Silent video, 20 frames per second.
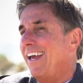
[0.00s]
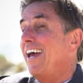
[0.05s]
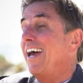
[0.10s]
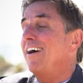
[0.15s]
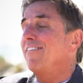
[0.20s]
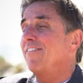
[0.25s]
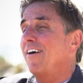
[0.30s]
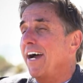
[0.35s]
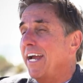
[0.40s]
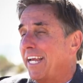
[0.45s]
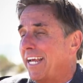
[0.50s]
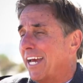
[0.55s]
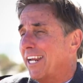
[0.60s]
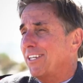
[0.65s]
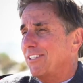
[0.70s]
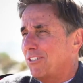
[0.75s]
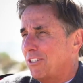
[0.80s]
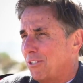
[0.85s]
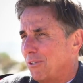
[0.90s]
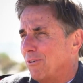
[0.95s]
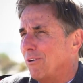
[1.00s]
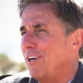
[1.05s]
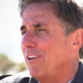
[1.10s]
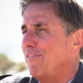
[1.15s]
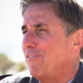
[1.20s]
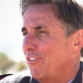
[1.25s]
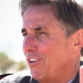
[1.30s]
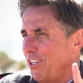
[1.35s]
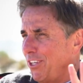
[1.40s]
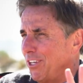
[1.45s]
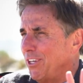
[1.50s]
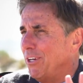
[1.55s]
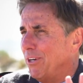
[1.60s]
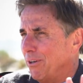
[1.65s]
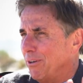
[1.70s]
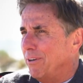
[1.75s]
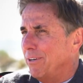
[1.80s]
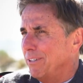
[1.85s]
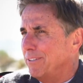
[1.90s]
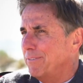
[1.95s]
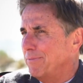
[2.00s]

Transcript: Have I got a story for you?